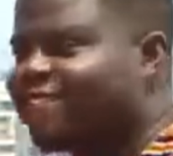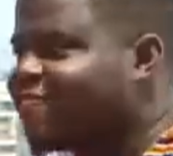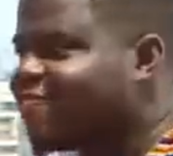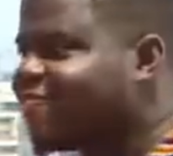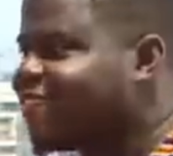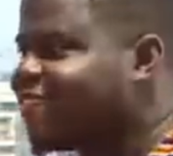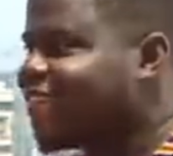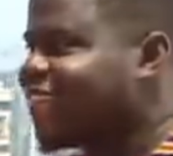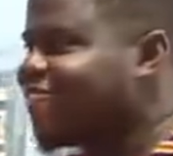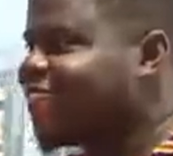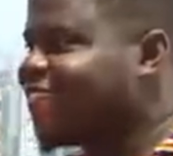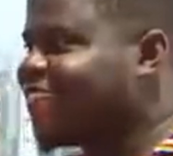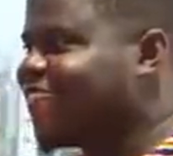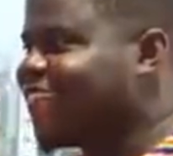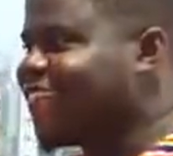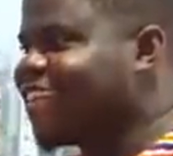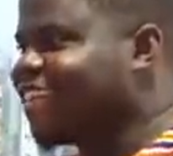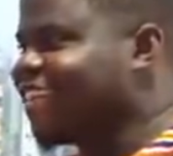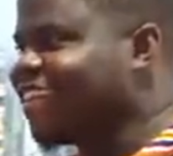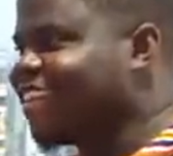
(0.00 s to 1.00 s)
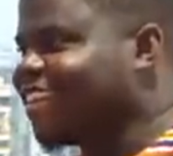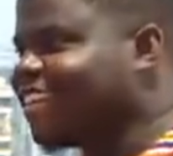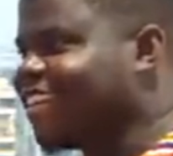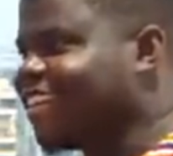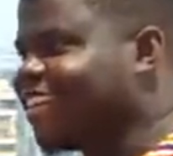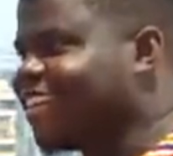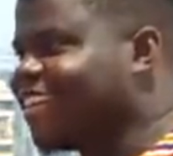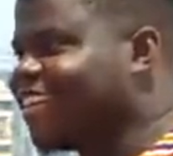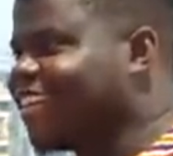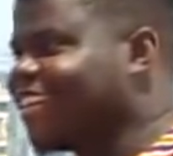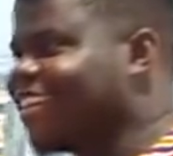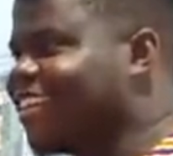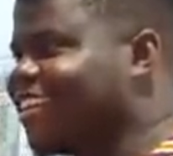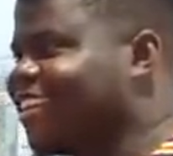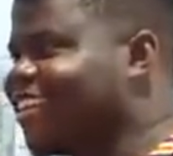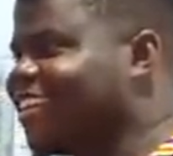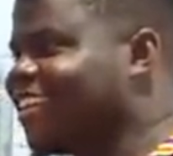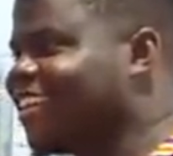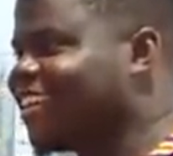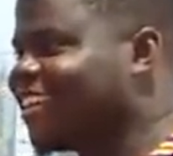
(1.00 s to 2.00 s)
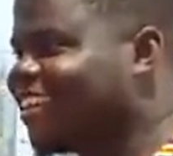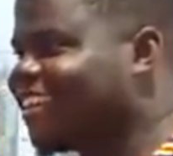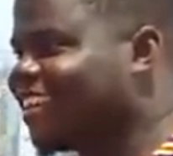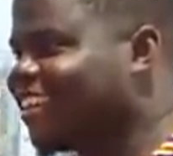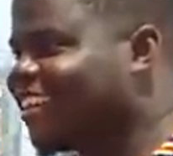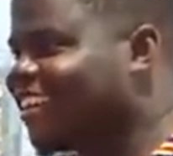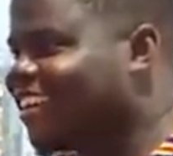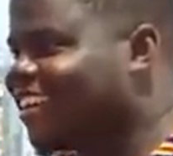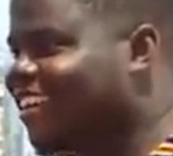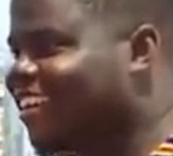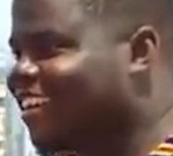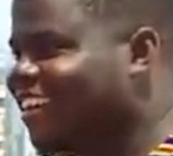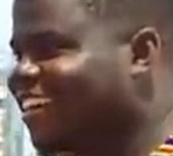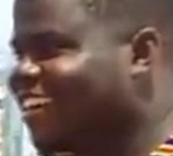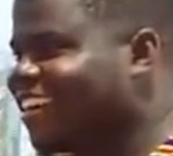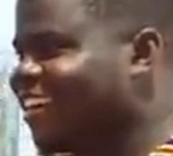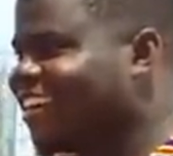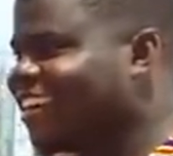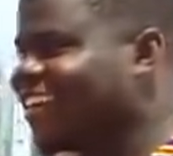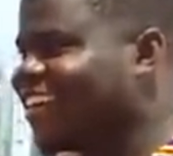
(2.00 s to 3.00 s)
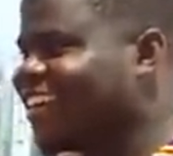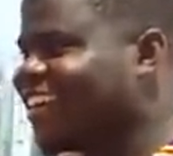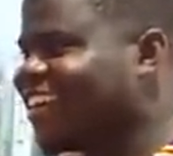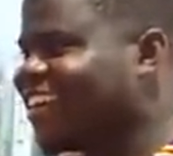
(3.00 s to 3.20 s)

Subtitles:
(not speaking)